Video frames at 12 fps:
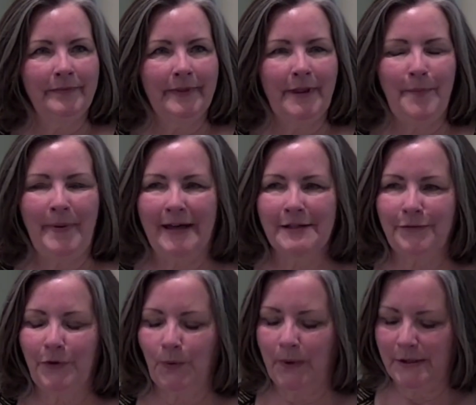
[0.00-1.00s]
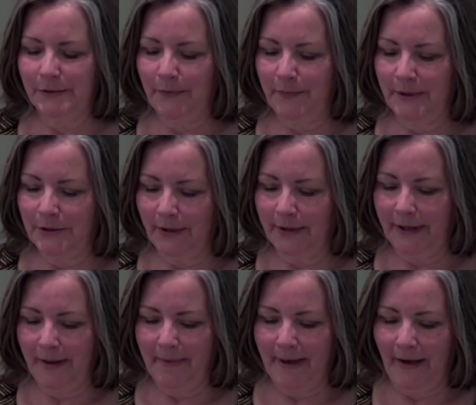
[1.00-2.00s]
The past few weeks we've been talking
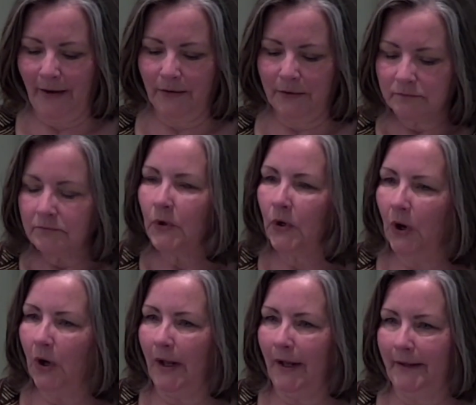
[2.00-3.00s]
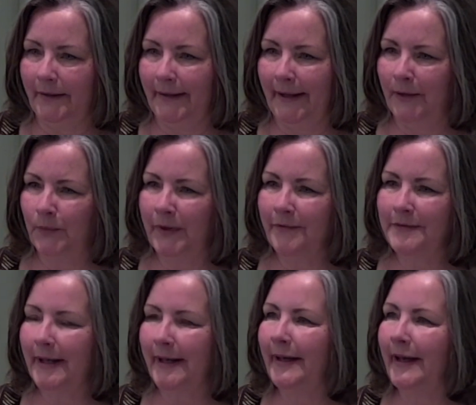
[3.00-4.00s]
about call. And we've
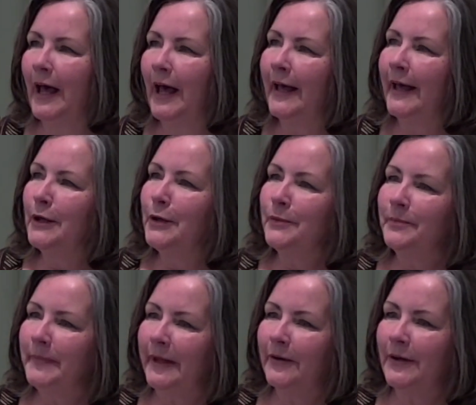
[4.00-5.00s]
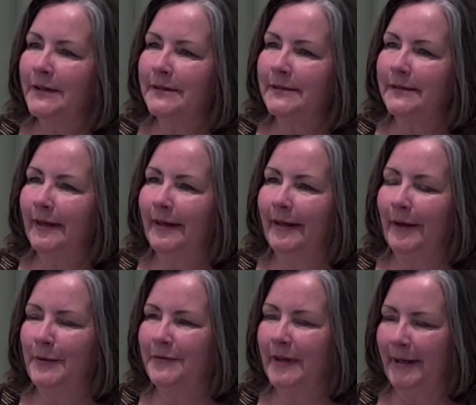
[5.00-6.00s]
done it because
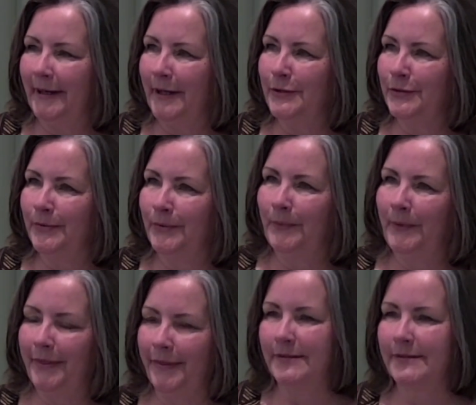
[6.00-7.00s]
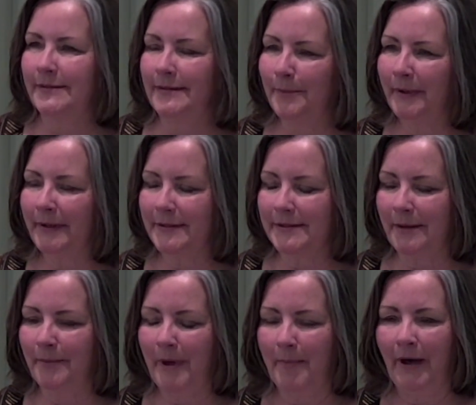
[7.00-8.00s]
we've done it with this
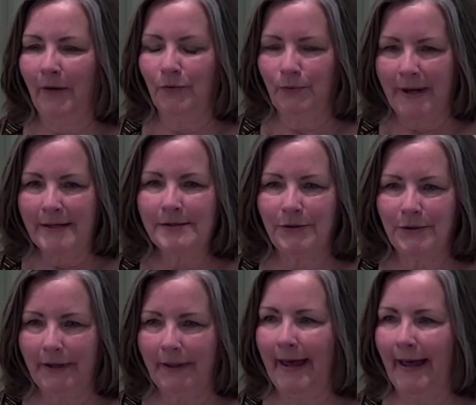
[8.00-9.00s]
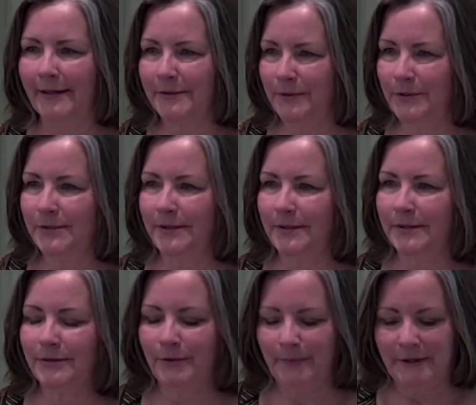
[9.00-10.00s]
symbolism about raise your glass, which is this
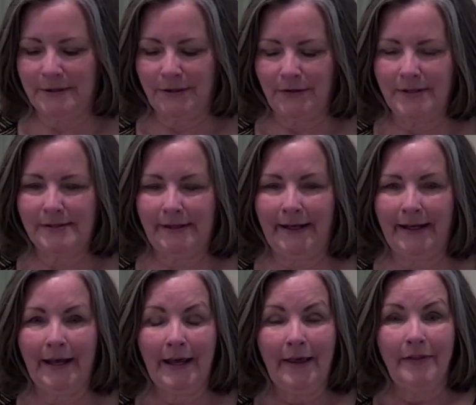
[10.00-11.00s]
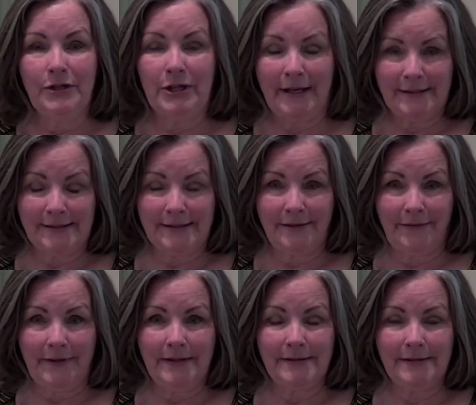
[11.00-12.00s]
sermon series. And the genesis of
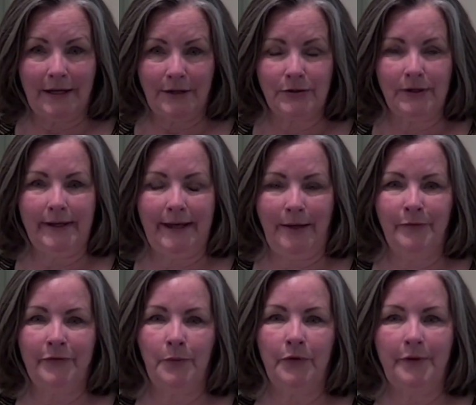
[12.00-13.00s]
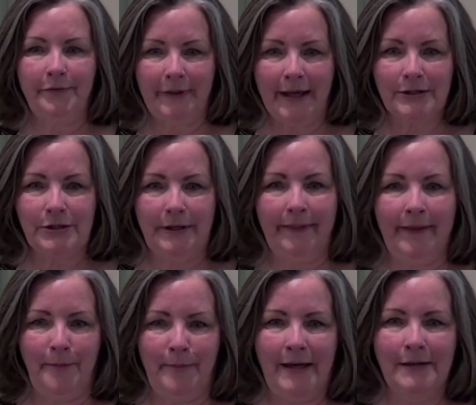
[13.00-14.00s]
this actually came from a reflection
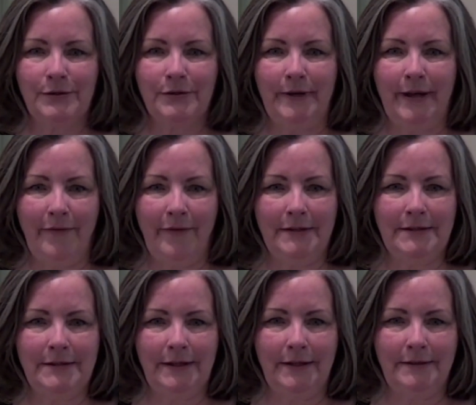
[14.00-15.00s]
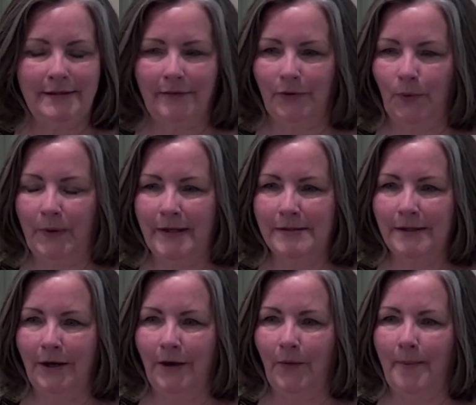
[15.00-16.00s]
that Pastor Nevin did several weeks
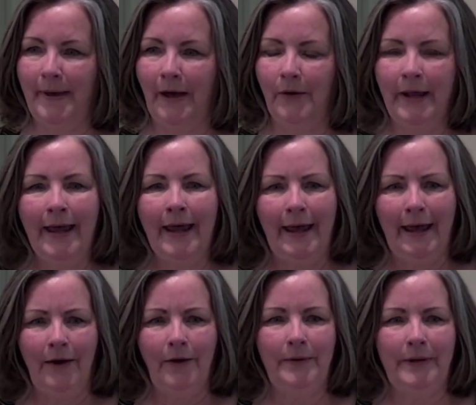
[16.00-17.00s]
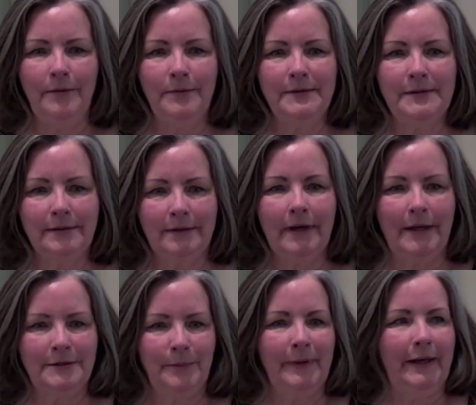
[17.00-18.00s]
ago about how he was
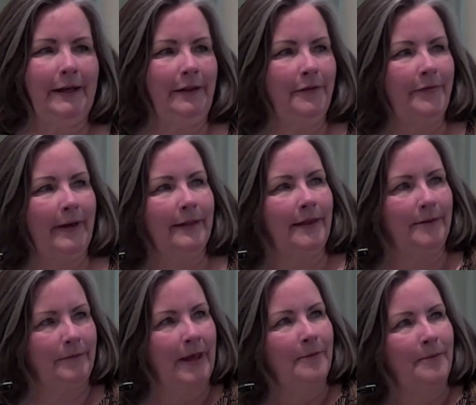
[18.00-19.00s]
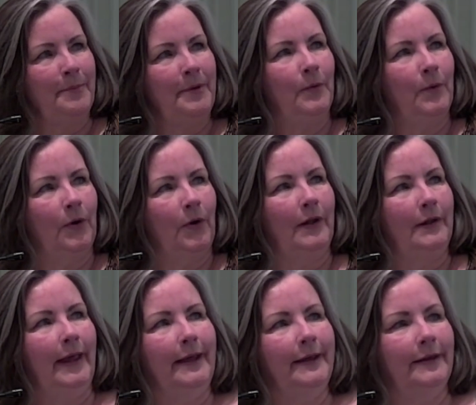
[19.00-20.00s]
contemplating the fact that maybe we're all
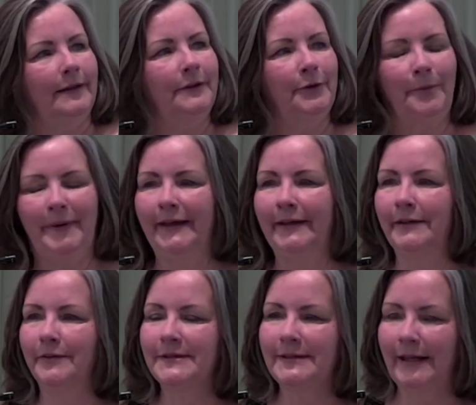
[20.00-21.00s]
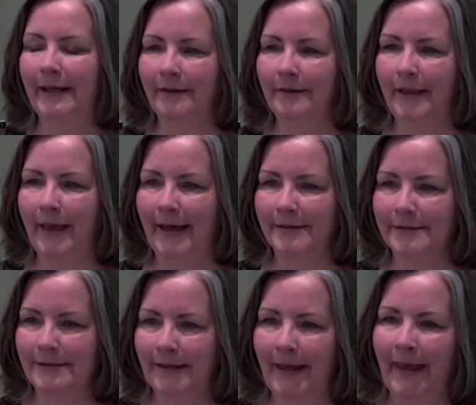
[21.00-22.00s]
like a little pane of stained
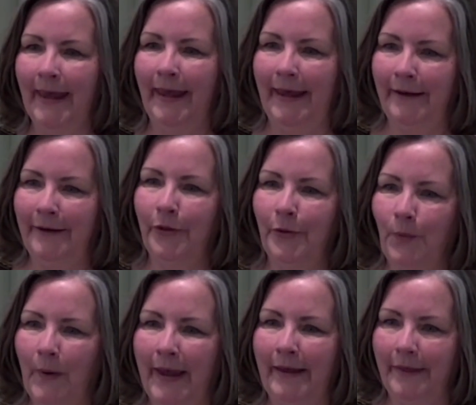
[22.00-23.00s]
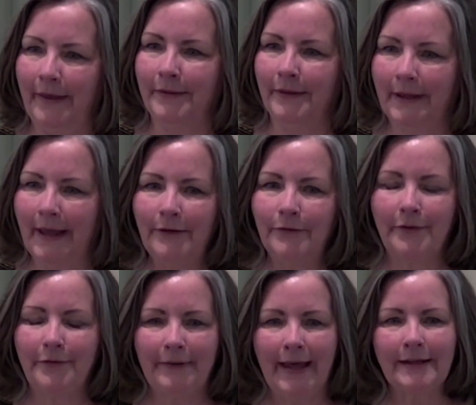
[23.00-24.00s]
glass, and the way that the light
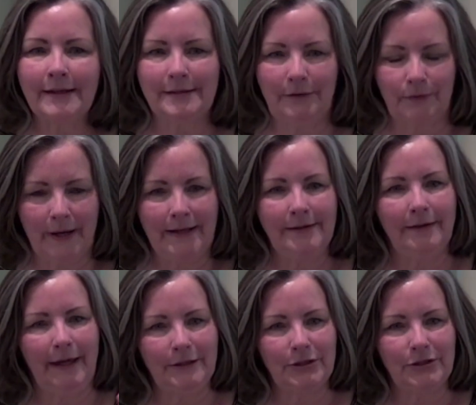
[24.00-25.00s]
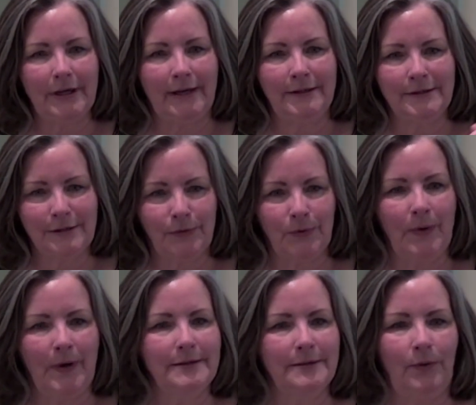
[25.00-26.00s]
reflects and light shines through
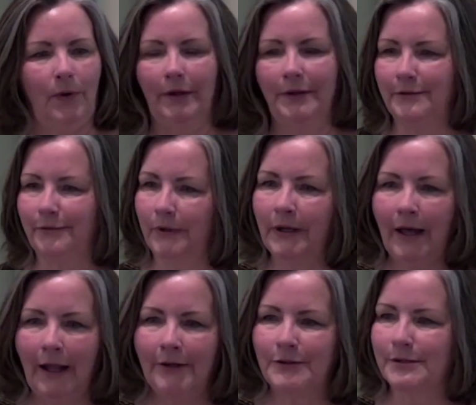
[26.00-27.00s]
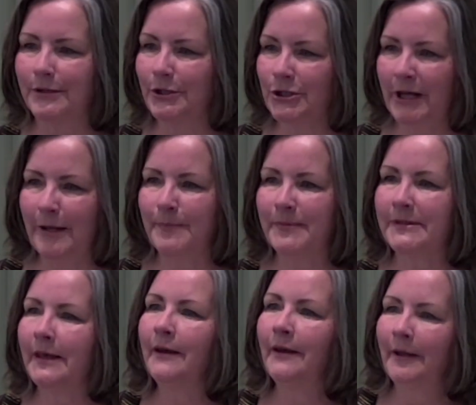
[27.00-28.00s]
us, all the different colors and shapes,
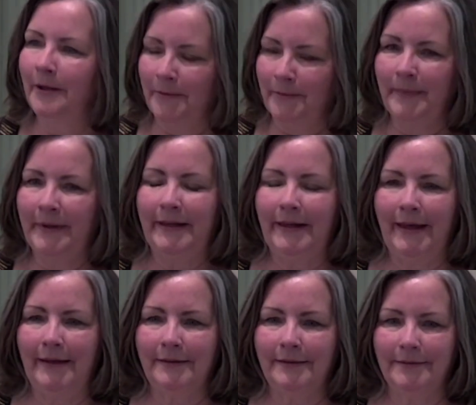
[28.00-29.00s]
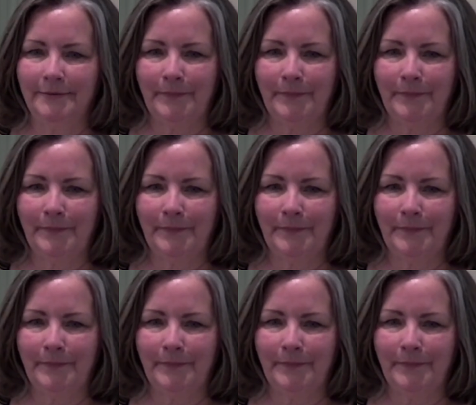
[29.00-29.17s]
but yet